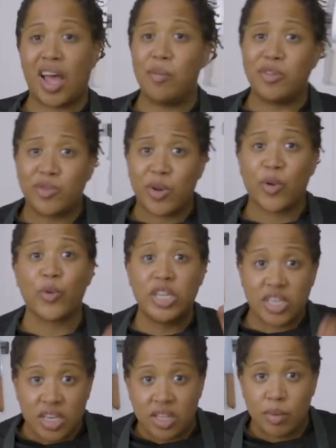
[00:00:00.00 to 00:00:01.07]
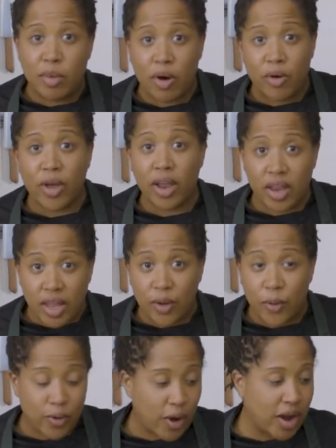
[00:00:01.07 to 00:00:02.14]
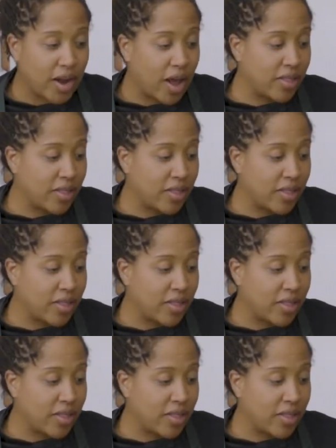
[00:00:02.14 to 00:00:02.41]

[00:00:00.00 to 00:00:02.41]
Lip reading: almost want to reach into the bowl and eat one right now.